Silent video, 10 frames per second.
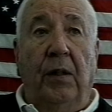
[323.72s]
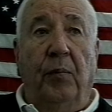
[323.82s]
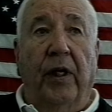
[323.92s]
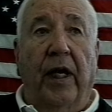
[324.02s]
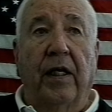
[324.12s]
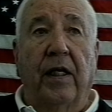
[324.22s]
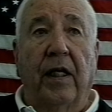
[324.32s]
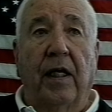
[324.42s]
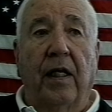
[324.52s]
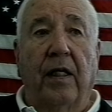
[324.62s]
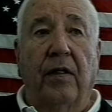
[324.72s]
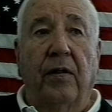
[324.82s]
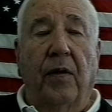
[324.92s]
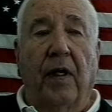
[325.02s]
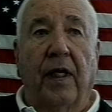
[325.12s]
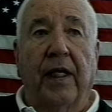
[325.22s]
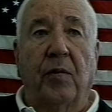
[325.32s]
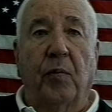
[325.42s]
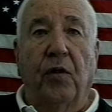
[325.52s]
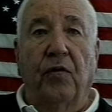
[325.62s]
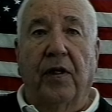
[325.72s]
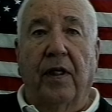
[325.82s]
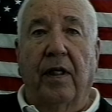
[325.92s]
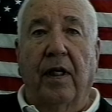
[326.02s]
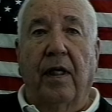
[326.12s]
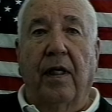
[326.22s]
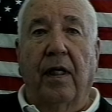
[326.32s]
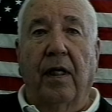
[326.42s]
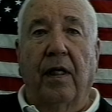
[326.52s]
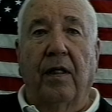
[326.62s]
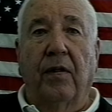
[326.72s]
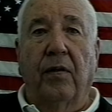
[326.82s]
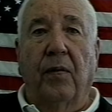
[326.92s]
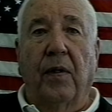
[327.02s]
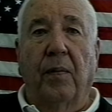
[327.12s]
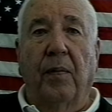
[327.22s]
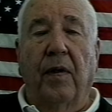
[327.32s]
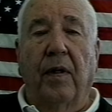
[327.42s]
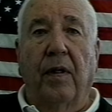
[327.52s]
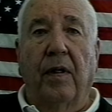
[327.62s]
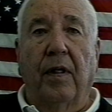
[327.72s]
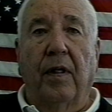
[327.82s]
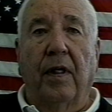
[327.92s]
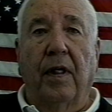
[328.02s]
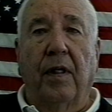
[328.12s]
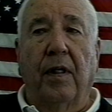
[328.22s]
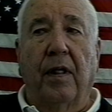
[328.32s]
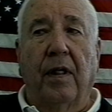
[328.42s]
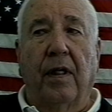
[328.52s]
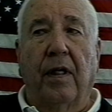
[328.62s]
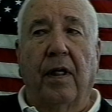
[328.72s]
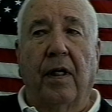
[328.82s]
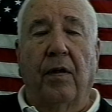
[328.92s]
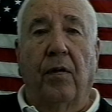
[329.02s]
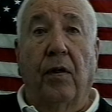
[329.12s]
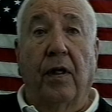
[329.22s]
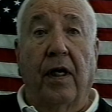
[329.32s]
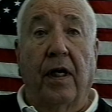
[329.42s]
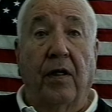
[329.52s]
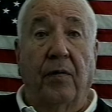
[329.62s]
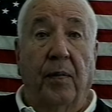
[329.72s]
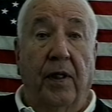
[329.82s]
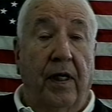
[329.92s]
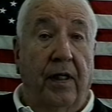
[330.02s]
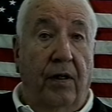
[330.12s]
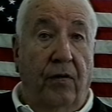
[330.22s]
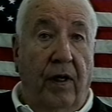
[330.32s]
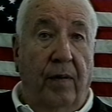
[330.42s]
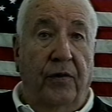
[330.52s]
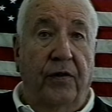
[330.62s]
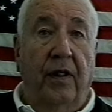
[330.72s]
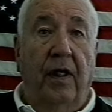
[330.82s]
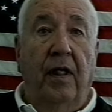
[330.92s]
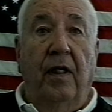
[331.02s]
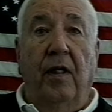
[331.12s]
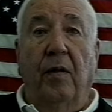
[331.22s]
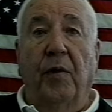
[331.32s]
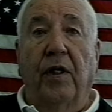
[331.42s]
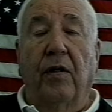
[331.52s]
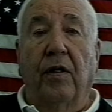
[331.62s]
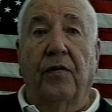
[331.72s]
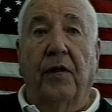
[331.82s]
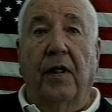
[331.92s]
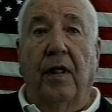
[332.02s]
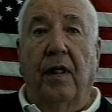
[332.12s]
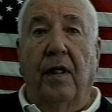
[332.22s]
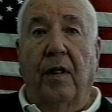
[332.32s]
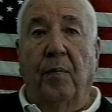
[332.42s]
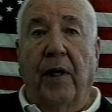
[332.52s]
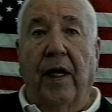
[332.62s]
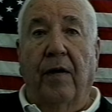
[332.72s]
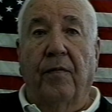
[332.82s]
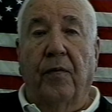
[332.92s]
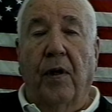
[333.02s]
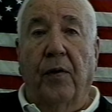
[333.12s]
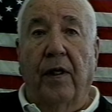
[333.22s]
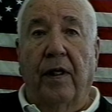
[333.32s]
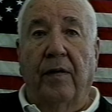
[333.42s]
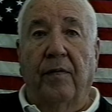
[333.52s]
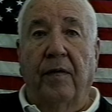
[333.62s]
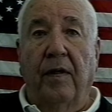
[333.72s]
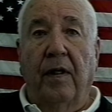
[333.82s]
but I did get into. I liked music, and I did get into uh, uh, at, at, an early age playing the drums, because uh, in back of where we lived